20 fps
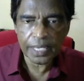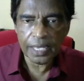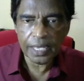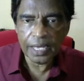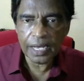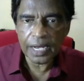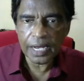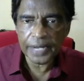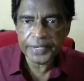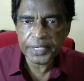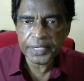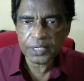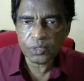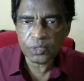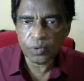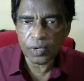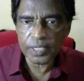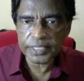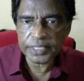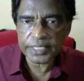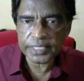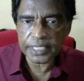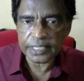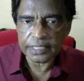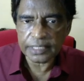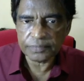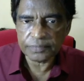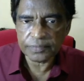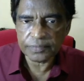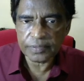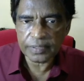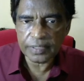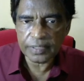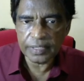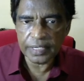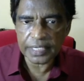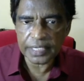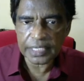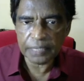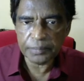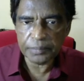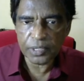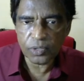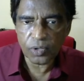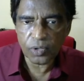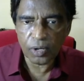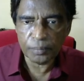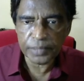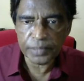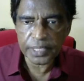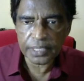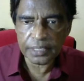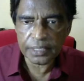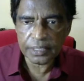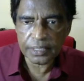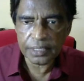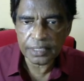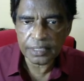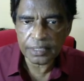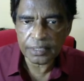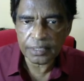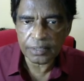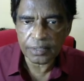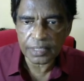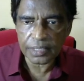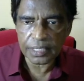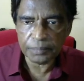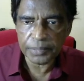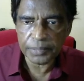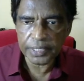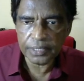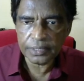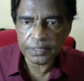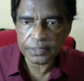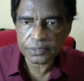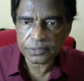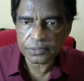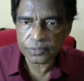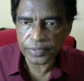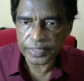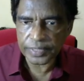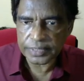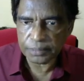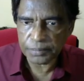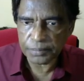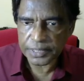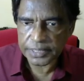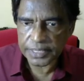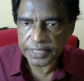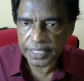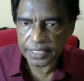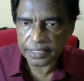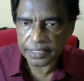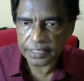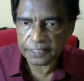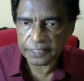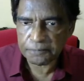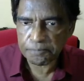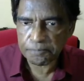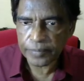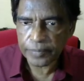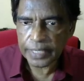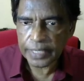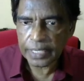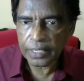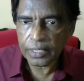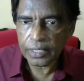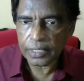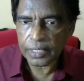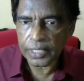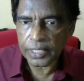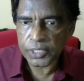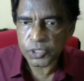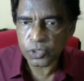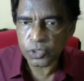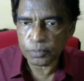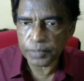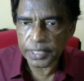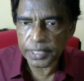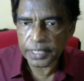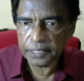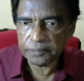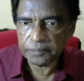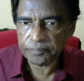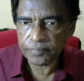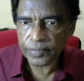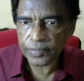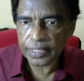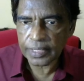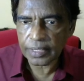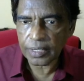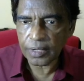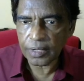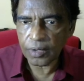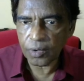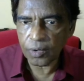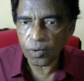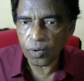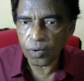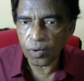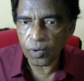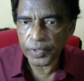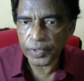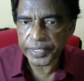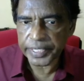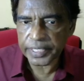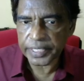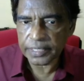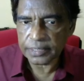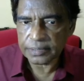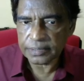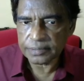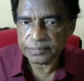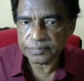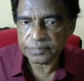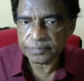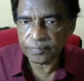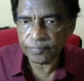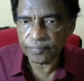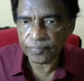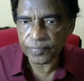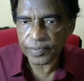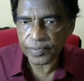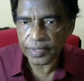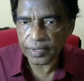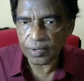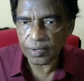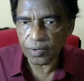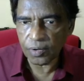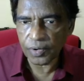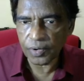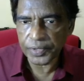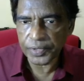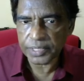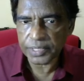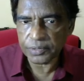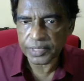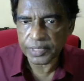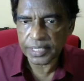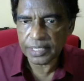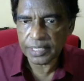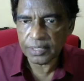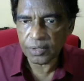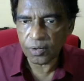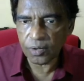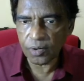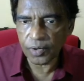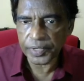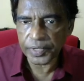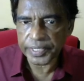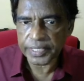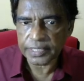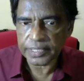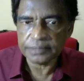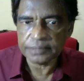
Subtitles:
Under qualitative, it can be nominal or can be, sorry, it's a mistake here. It should be ordinal, okay, ordinal.